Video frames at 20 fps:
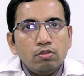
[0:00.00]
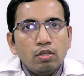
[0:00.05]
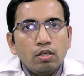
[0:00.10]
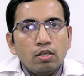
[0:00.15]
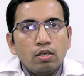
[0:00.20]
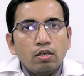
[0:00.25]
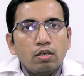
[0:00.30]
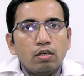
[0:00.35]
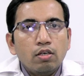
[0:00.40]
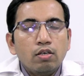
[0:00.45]

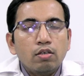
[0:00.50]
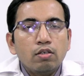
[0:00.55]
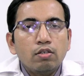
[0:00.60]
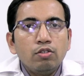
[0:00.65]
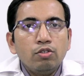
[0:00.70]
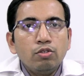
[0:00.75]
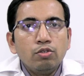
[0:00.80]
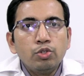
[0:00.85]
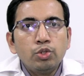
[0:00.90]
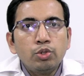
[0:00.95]
the
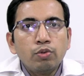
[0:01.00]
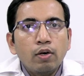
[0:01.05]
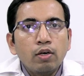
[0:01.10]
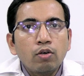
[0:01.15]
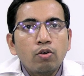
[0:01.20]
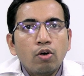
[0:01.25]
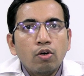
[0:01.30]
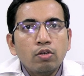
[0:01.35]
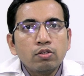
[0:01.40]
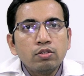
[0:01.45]

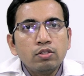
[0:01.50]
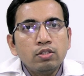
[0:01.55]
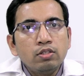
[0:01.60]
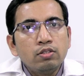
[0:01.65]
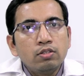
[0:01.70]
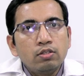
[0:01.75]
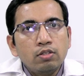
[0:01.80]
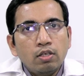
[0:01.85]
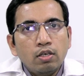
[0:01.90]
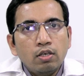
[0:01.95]
usual cause
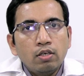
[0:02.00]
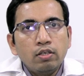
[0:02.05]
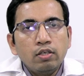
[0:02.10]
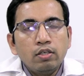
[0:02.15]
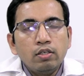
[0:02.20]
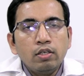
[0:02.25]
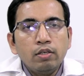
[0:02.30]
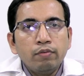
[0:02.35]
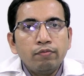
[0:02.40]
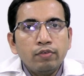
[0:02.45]
is uh,
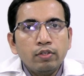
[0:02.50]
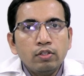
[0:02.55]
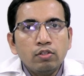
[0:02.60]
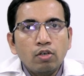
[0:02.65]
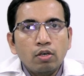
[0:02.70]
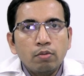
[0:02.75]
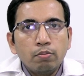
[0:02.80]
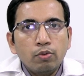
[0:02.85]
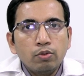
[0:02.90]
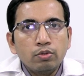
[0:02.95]
deep vein
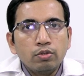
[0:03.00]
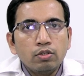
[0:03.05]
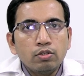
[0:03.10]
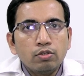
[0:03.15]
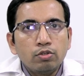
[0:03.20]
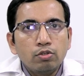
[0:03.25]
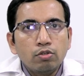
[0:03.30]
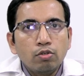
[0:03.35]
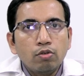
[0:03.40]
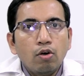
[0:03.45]

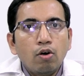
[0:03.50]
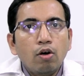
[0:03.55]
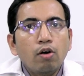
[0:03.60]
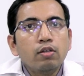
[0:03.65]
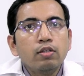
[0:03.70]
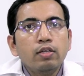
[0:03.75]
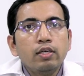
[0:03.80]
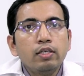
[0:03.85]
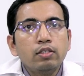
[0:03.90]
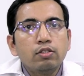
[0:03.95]
thrombosis. So
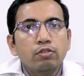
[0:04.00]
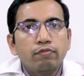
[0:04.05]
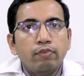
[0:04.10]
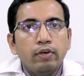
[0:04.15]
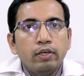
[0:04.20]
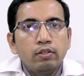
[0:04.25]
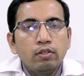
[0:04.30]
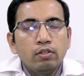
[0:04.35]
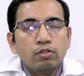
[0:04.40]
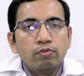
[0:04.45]
all the risk
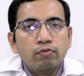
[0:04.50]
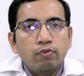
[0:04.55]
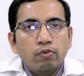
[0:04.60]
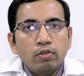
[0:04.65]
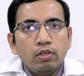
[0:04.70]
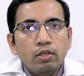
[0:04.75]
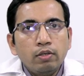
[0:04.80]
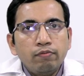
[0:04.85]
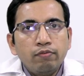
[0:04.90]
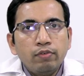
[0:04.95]
factors
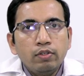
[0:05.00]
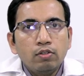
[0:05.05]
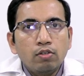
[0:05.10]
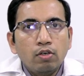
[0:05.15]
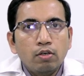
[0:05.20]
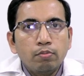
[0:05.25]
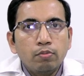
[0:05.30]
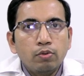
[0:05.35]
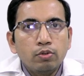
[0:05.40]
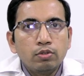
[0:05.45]
for deep vein
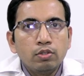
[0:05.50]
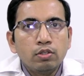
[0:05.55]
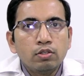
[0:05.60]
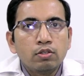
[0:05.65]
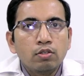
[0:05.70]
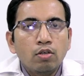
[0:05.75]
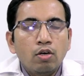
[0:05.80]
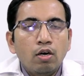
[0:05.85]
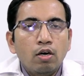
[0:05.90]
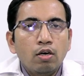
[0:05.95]

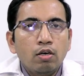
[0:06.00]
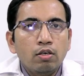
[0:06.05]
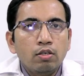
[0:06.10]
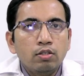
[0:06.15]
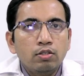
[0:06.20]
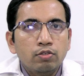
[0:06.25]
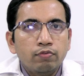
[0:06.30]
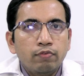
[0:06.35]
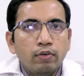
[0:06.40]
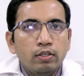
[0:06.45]
thrombosis are
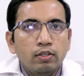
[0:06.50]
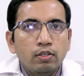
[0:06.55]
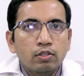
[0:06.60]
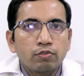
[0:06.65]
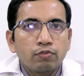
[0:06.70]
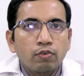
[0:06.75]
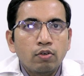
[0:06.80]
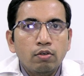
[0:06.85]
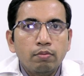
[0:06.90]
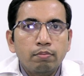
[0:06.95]
risk
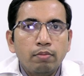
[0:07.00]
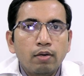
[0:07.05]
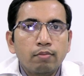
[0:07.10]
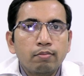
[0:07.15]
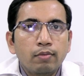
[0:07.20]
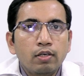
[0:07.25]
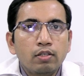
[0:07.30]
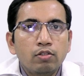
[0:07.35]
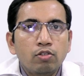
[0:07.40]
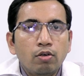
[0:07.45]
factors for
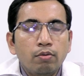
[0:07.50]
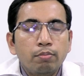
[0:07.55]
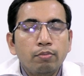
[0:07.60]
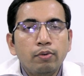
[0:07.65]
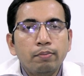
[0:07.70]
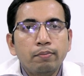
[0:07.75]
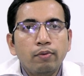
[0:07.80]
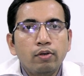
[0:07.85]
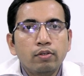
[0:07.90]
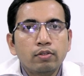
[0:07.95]
pulmonary
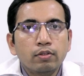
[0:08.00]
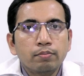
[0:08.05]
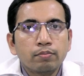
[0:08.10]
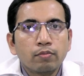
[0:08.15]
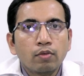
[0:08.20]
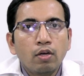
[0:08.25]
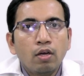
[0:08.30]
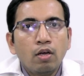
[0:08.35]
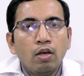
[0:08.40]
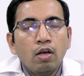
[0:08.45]
thromboembolism.
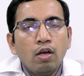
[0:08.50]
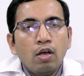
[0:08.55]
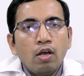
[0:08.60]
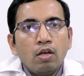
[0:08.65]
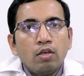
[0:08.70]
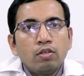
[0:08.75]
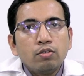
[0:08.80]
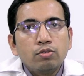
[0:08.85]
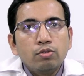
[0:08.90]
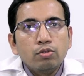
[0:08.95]

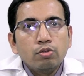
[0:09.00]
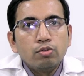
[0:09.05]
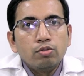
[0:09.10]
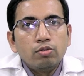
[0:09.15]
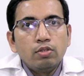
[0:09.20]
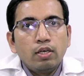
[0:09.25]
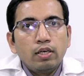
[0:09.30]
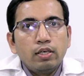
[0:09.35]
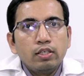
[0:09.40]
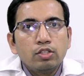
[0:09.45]

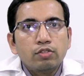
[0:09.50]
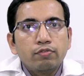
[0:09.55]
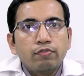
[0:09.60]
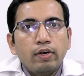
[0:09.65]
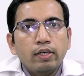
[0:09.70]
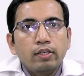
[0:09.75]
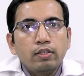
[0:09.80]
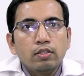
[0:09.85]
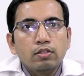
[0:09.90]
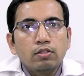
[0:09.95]
So the risk
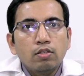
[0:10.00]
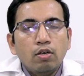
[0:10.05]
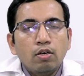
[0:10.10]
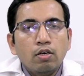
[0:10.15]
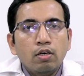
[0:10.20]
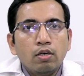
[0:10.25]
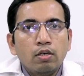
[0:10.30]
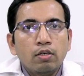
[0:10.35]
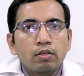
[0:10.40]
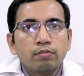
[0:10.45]
factors
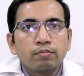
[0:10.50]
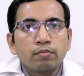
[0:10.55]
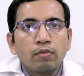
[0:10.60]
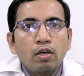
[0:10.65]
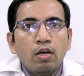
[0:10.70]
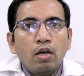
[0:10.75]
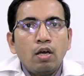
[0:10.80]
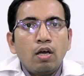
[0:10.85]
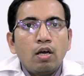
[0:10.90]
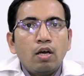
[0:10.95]
are
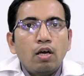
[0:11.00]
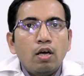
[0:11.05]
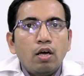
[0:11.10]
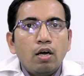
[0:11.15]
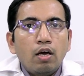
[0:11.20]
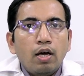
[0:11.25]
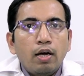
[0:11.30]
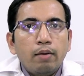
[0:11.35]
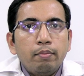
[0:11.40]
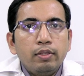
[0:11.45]

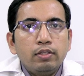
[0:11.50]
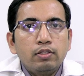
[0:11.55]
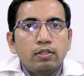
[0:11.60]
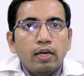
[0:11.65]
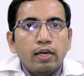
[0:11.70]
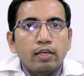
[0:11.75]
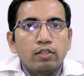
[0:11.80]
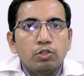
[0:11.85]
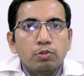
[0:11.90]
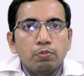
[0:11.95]
uh,
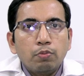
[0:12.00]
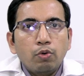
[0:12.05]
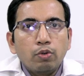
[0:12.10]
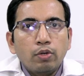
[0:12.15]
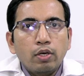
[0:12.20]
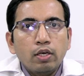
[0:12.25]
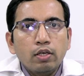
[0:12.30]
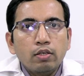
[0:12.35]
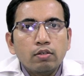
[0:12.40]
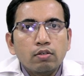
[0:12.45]
habits like
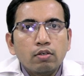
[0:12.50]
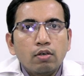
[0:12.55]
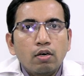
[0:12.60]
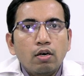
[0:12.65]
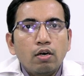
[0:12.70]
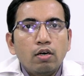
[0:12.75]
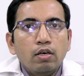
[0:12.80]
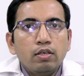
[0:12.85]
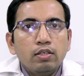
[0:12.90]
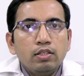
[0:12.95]
smoking,
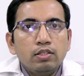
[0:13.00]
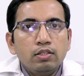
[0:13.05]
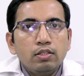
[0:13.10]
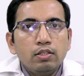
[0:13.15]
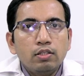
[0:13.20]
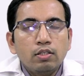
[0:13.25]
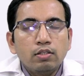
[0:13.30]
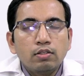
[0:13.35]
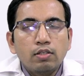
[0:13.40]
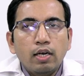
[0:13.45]

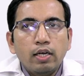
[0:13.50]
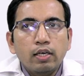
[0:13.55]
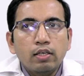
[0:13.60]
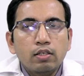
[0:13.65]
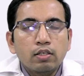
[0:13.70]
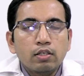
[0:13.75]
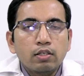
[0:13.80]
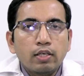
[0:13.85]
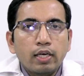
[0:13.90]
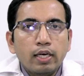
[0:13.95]
diseases
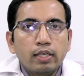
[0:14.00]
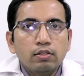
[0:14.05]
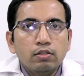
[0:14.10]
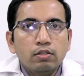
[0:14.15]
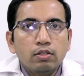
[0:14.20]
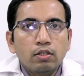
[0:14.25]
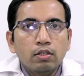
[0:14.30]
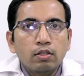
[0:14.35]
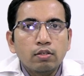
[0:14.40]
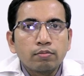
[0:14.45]
like uh,
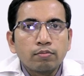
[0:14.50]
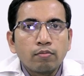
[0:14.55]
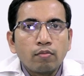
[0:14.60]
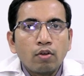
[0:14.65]
cancer